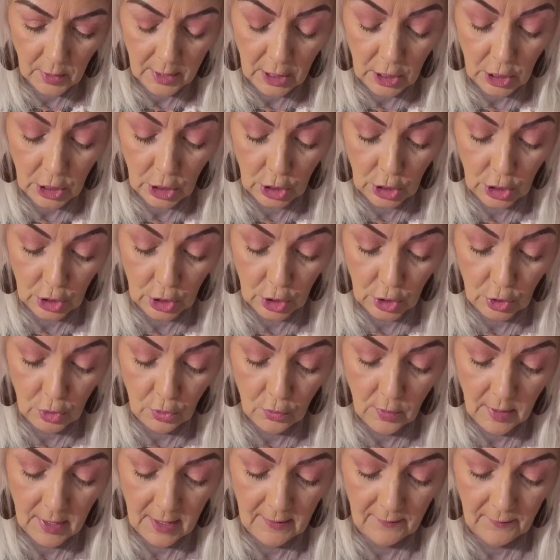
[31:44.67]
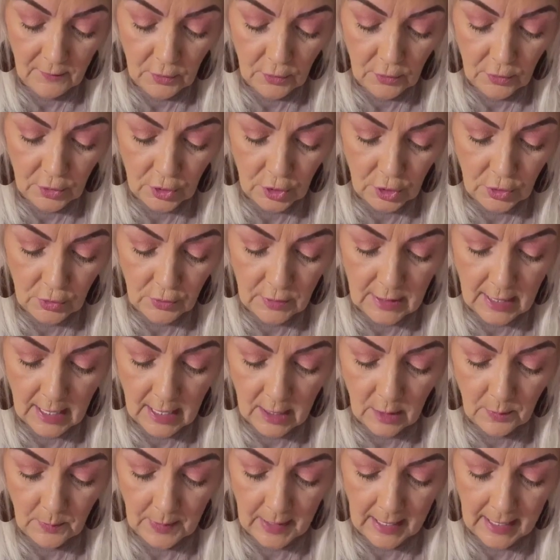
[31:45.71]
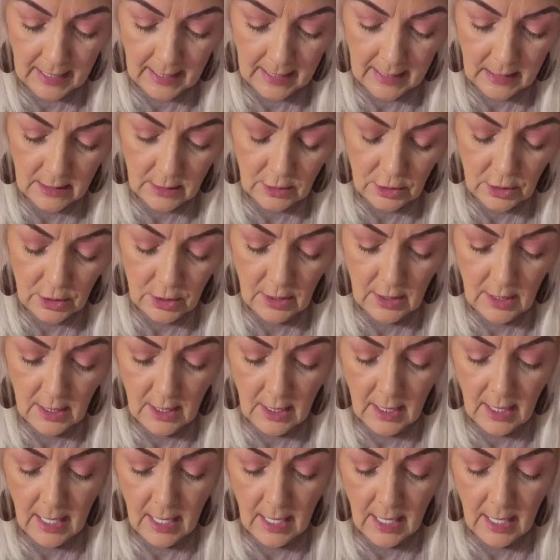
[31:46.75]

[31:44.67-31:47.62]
point new if you're new to our page,